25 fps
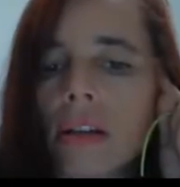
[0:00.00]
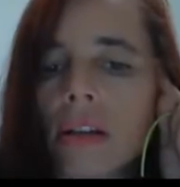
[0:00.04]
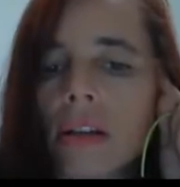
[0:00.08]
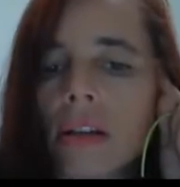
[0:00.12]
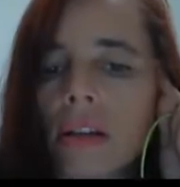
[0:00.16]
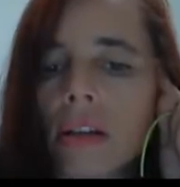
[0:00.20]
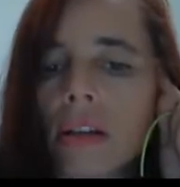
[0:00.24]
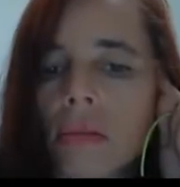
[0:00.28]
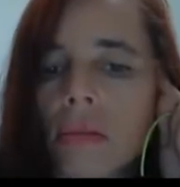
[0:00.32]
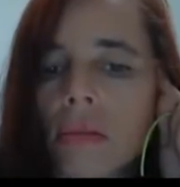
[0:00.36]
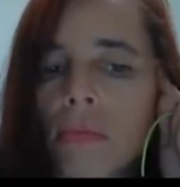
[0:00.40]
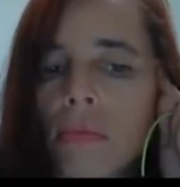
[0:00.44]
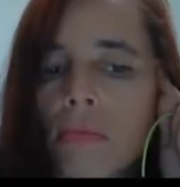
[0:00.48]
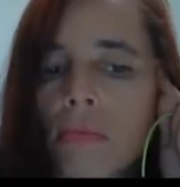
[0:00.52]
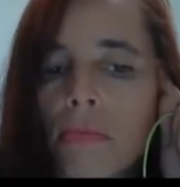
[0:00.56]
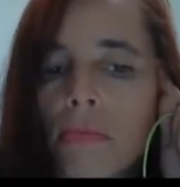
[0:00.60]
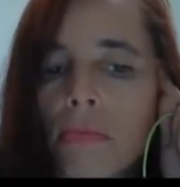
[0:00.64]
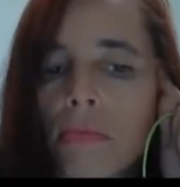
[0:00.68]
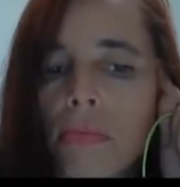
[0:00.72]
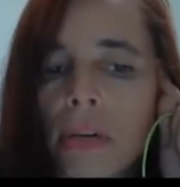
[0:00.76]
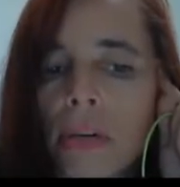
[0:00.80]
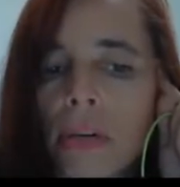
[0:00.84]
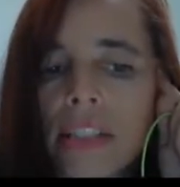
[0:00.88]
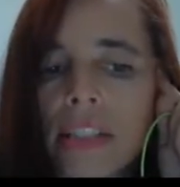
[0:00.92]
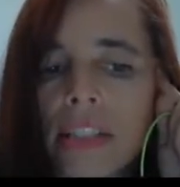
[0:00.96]
But
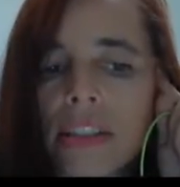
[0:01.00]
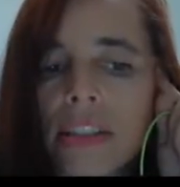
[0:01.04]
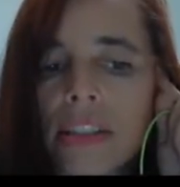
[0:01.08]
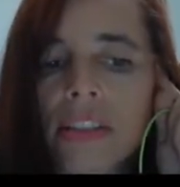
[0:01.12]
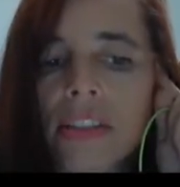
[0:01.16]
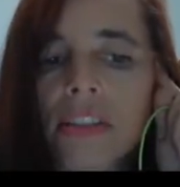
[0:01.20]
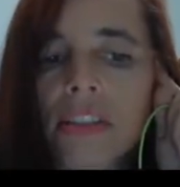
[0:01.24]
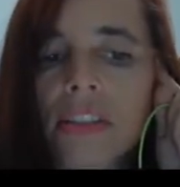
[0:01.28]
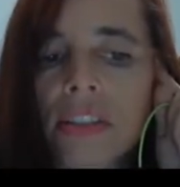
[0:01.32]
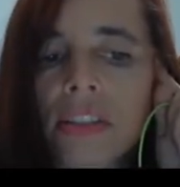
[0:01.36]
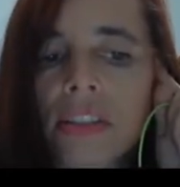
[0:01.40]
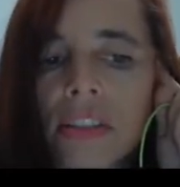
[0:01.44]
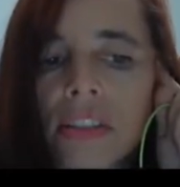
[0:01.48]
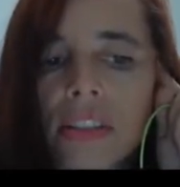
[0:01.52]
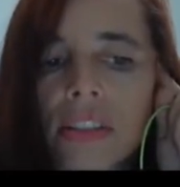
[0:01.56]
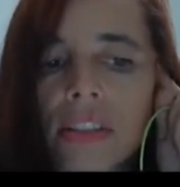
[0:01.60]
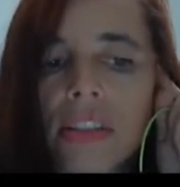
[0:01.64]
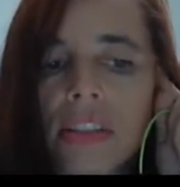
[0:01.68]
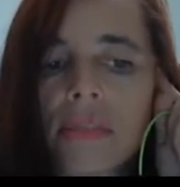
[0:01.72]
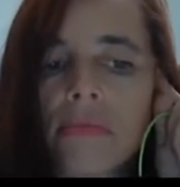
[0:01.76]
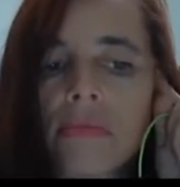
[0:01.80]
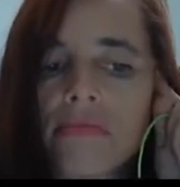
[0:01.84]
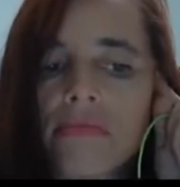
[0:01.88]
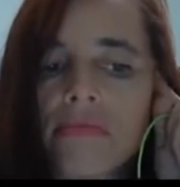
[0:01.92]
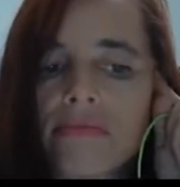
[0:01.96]
the
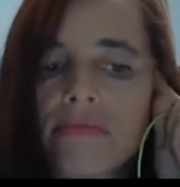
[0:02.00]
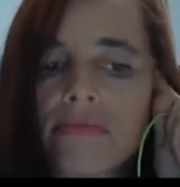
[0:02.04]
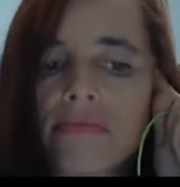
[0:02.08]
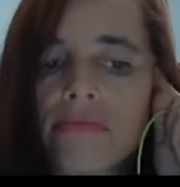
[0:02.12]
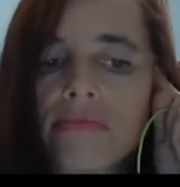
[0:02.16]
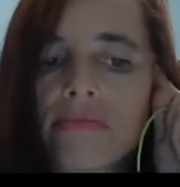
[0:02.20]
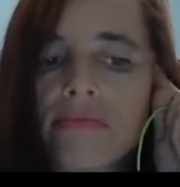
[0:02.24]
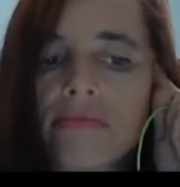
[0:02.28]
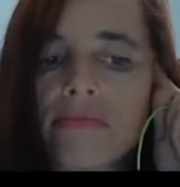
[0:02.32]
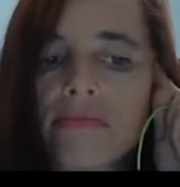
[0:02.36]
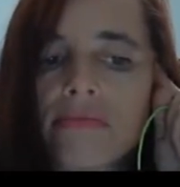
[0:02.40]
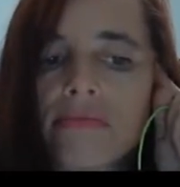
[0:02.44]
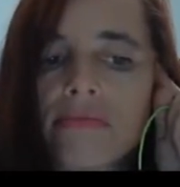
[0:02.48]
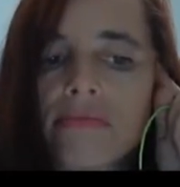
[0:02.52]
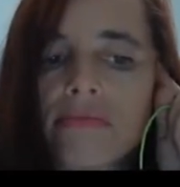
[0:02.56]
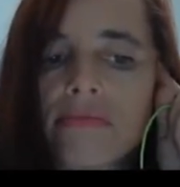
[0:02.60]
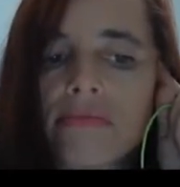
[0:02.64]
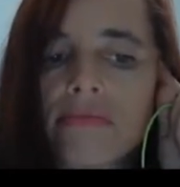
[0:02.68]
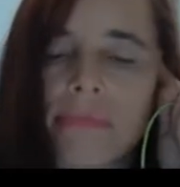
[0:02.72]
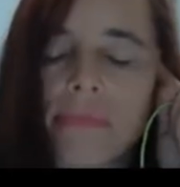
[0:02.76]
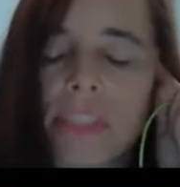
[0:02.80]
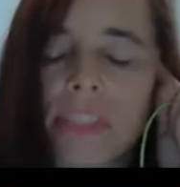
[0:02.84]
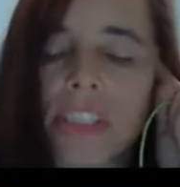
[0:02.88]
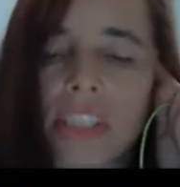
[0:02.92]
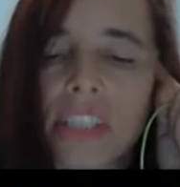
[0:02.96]

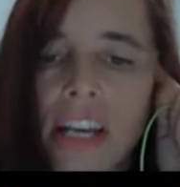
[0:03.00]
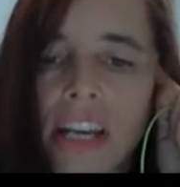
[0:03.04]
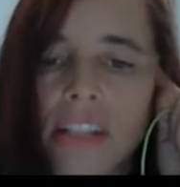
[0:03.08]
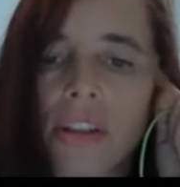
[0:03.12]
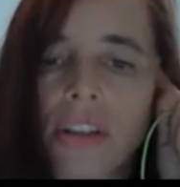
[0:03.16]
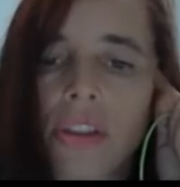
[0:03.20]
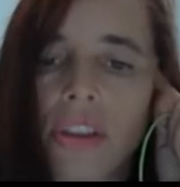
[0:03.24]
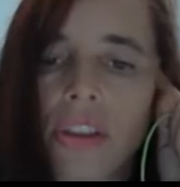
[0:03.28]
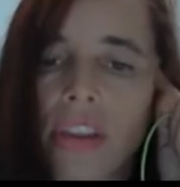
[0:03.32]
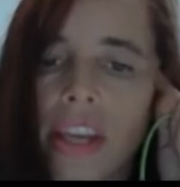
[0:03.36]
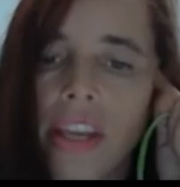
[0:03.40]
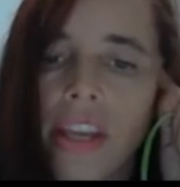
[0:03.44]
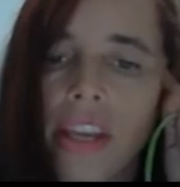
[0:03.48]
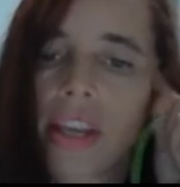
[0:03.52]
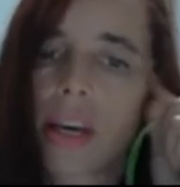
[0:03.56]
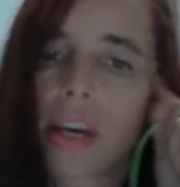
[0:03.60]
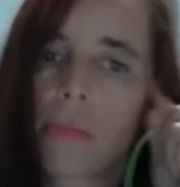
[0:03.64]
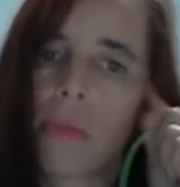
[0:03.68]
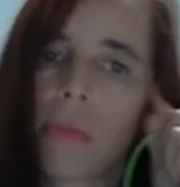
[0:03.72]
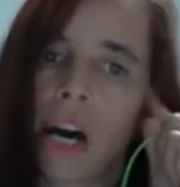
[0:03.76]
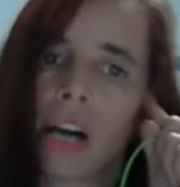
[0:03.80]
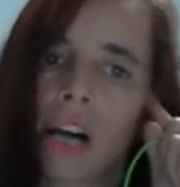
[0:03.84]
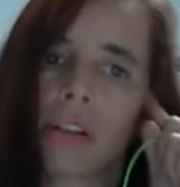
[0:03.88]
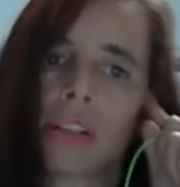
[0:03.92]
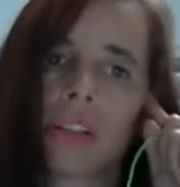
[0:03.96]
sad thing
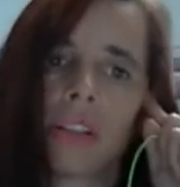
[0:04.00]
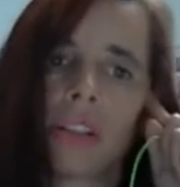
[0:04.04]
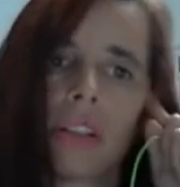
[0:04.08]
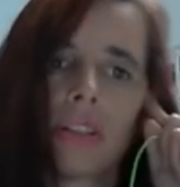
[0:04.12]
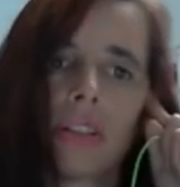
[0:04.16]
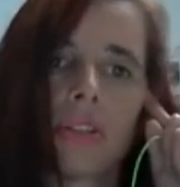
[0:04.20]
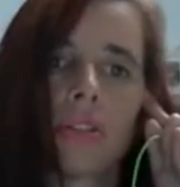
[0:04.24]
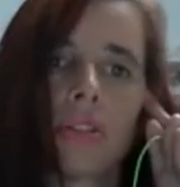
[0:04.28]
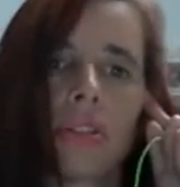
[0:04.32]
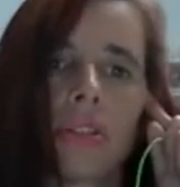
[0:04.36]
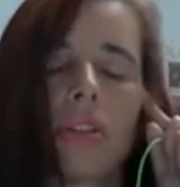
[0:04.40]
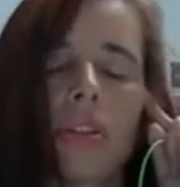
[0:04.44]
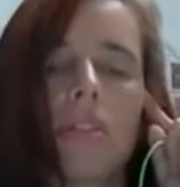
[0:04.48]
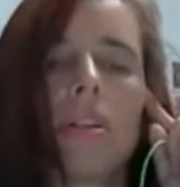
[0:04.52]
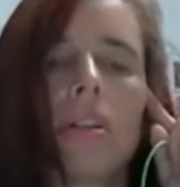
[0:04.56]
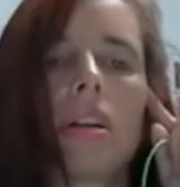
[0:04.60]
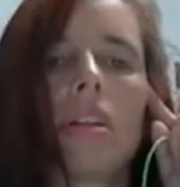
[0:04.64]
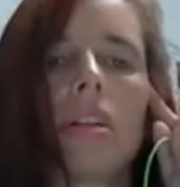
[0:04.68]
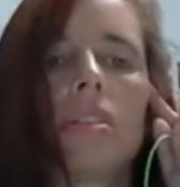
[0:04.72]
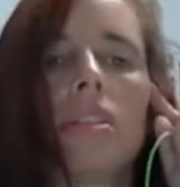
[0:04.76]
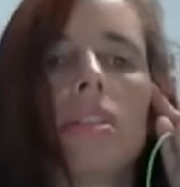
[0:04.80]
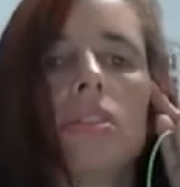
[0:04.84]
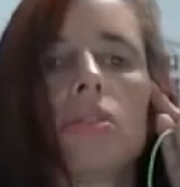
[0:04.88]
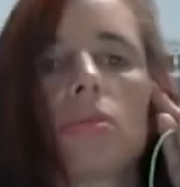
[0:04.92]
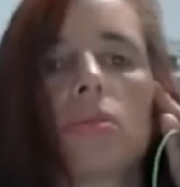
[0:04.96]
about it,
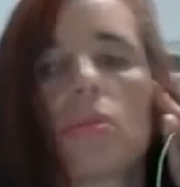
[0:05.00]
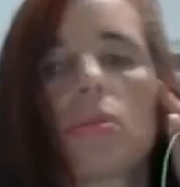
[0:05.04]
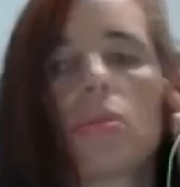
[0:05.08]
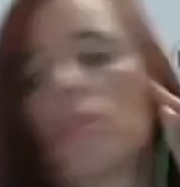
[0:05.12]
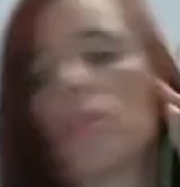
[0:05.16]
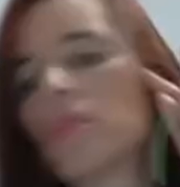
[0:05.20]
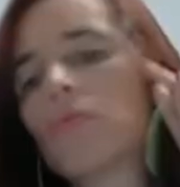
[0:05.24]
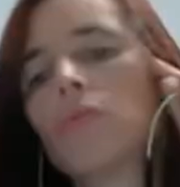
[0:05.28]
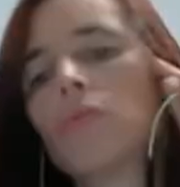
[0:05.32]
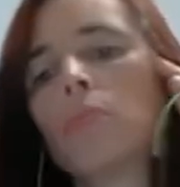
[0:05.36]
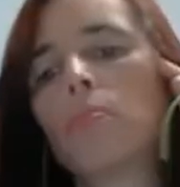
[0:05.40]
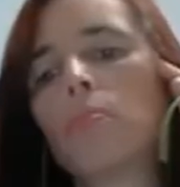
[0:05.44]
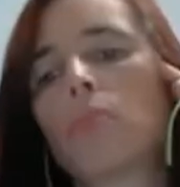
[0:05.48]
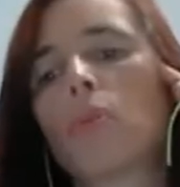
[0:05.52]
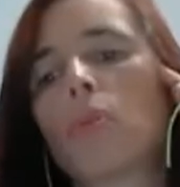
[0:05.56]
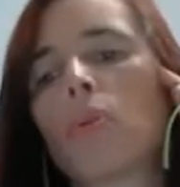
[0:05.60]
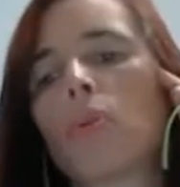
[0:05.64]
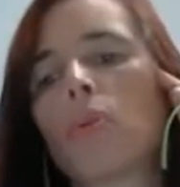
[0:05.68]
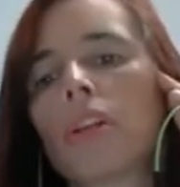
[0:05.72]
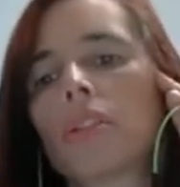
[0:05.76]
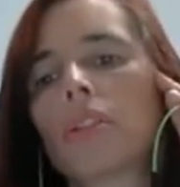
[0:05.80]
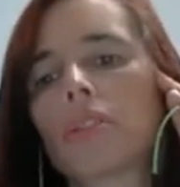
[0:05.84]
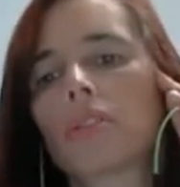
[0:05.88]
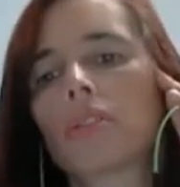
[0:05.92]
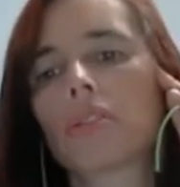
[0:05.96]
Discord
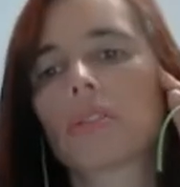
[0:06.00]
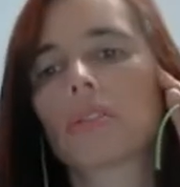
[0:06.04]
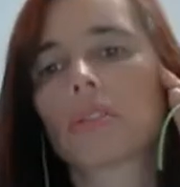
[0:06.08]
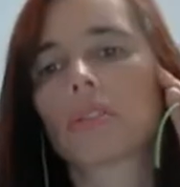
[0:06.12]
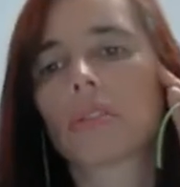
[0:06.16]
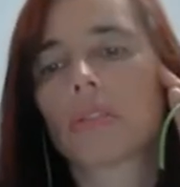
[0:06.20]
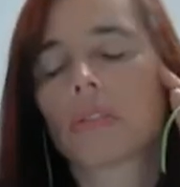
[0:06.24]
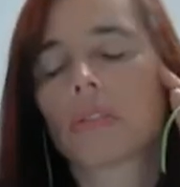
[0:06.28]
reports